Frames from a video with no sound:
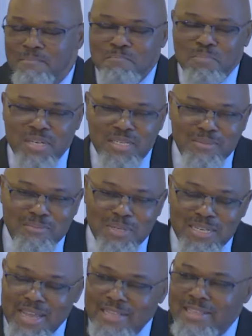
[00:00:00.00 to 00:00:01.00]

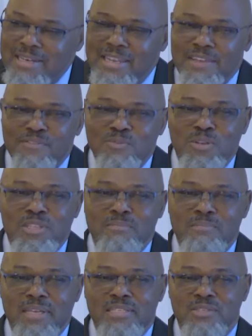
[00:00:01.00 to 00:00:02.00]
But Nathan left him with a
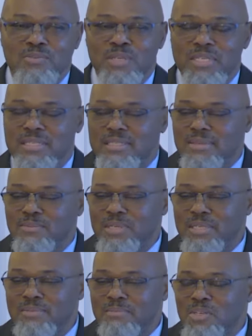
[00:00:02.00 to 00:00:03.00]
message
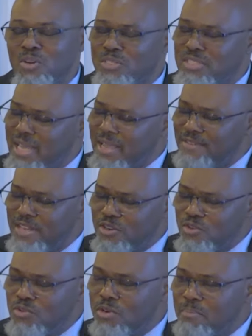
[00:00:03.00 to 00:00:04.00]
when because David
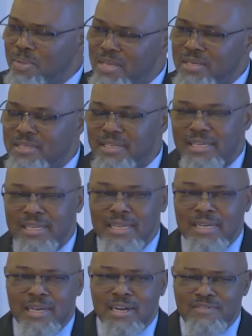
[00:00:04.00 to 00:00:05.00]
knew the penalty
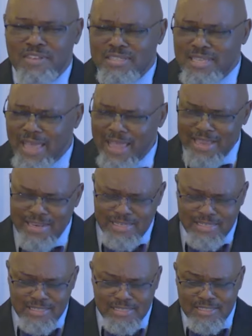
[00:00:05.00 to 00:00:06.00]
of his
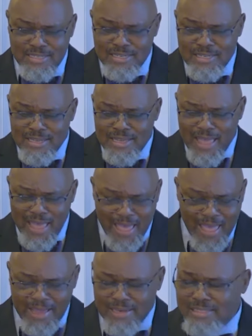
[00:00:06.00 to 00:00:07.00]
heinous
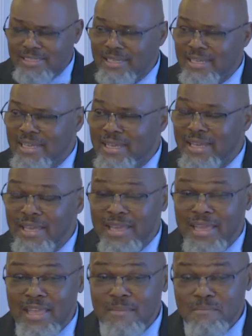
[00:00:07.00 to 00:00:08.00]
act.
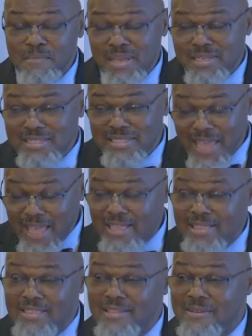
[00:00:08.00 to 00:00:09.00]
Yeah. It meant
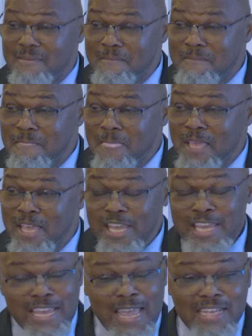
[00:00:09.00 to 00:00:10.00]
death. Yeah.
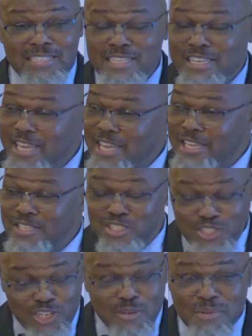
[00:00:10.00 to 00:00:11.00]
He, as the king,
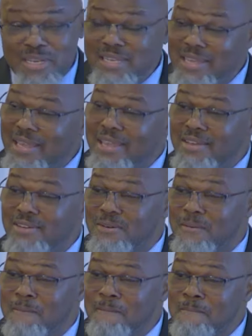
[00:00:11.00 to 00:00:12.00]
should have been
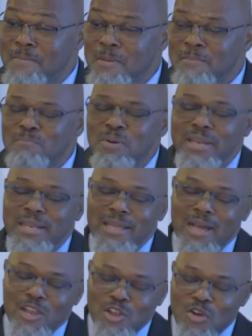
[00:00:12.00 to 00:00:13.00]
killed. Yeah. But
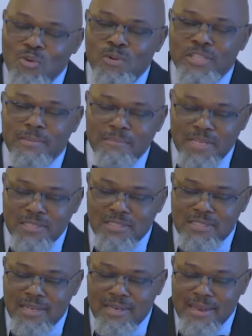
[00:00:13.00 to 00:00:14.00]
along with the
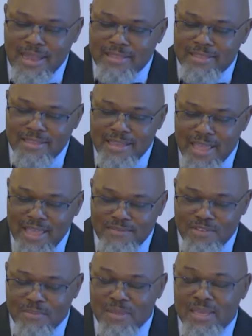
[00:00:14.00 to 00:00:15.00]
message that Nathan
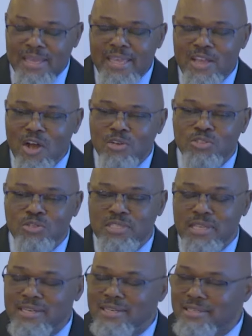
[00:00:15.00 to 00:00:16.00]
gave him, he also
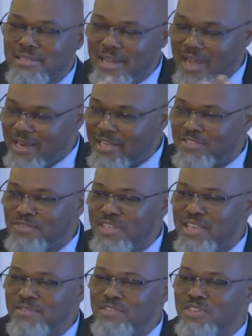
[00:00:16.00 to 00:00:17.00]
said, God has
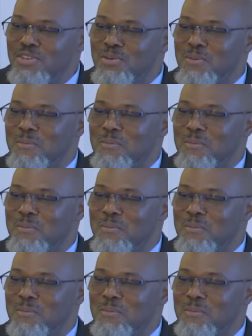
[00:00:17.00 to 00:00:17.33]
forgiven you.